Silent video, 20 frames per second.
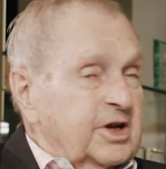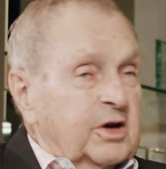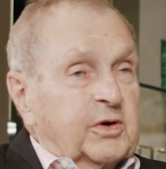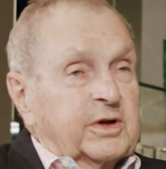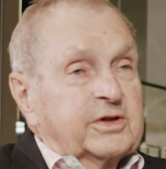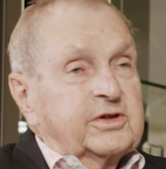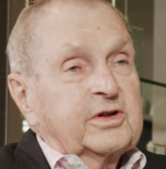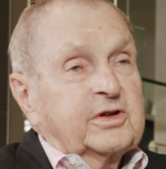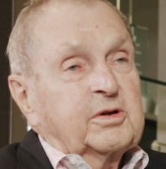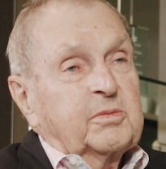
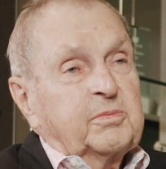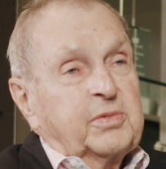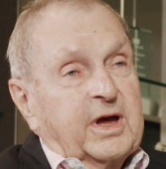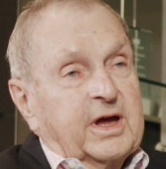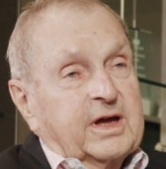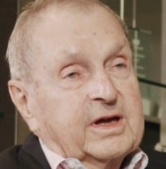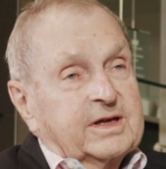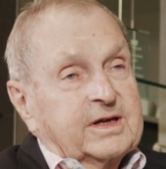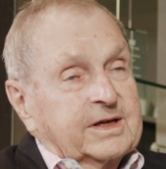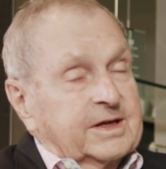went to the
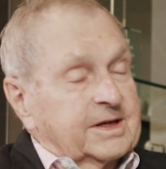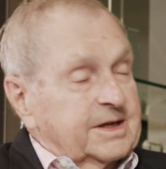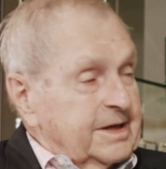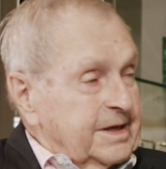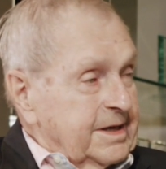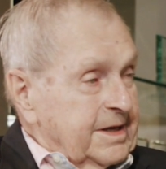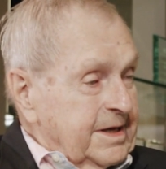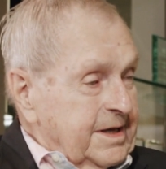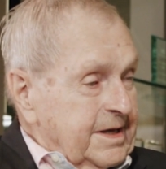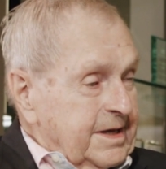bank,
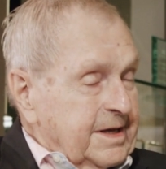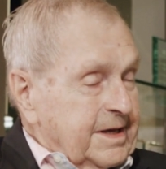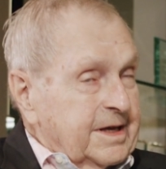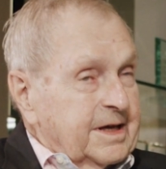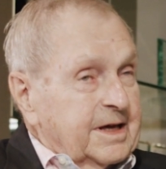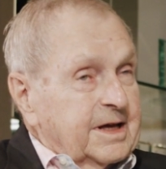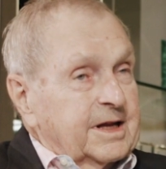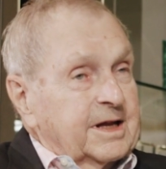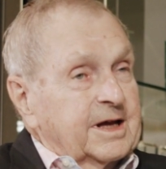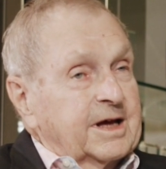
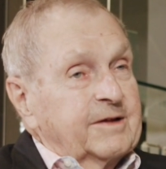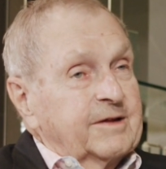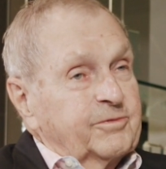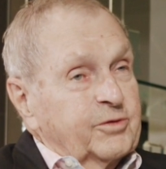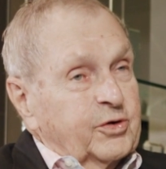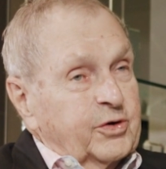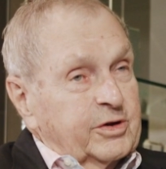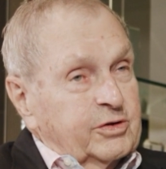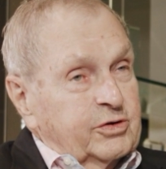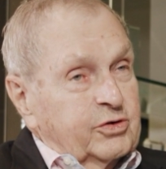and I had
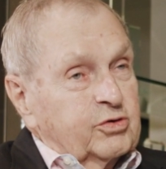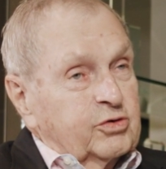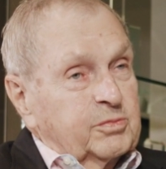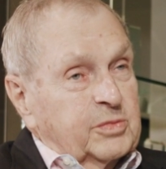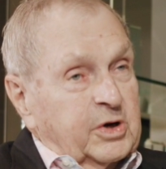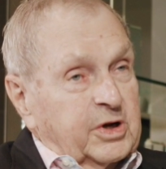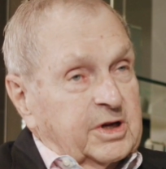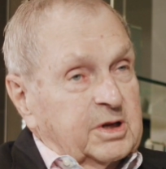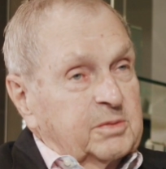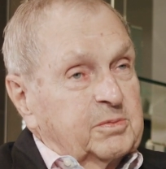very little
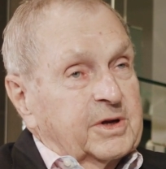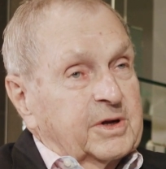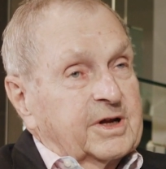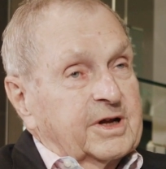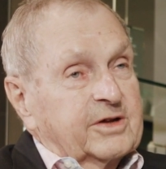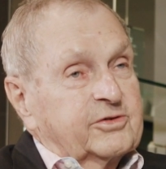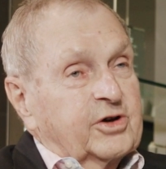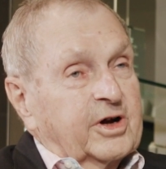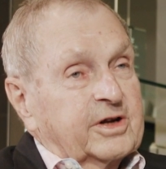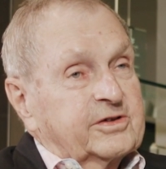money, but I
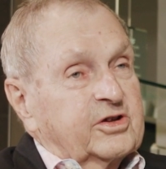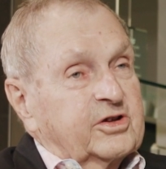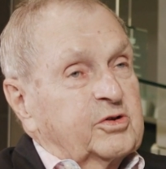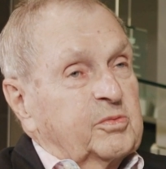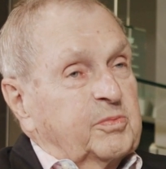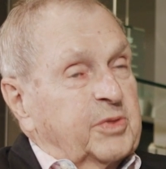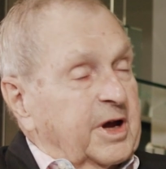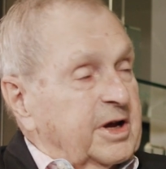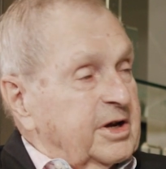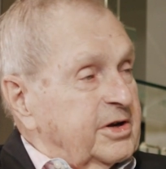talked to the
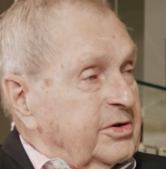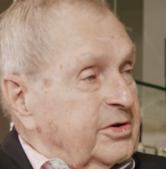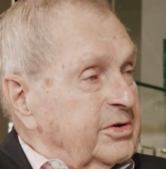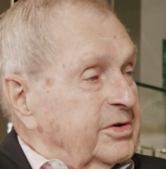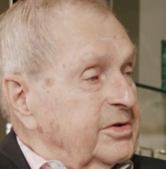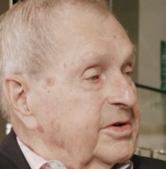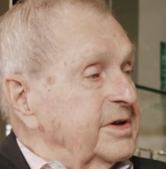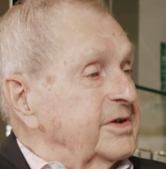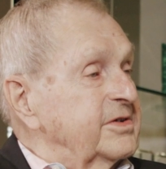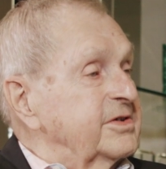banker,
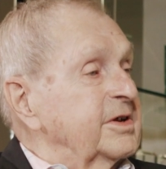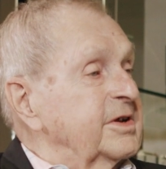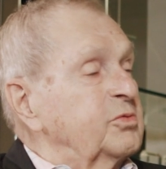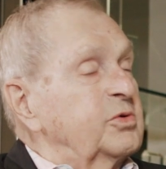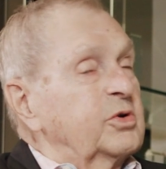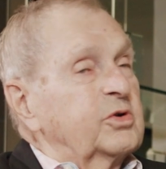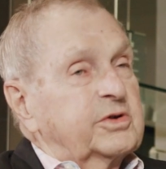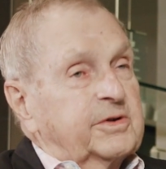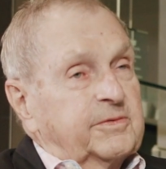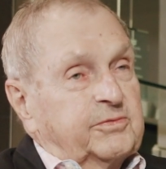and he said,
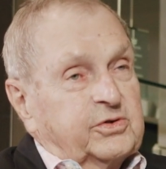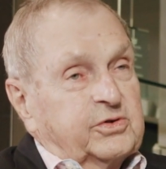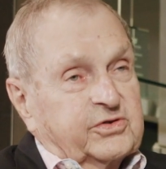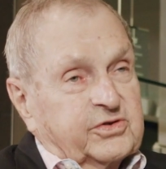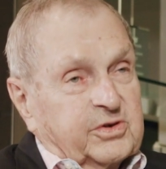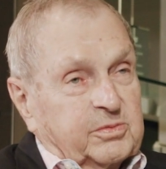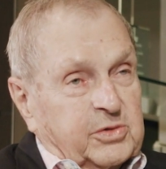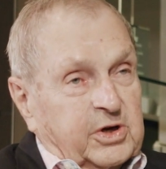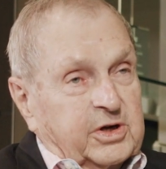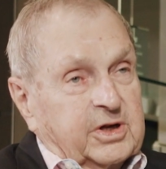"We'll give you
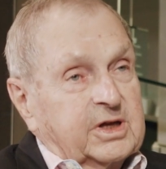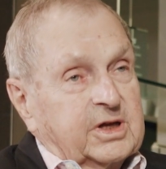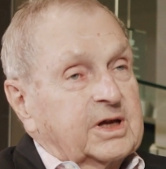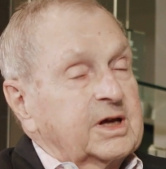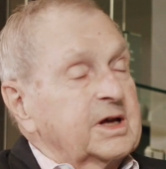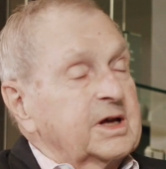some money."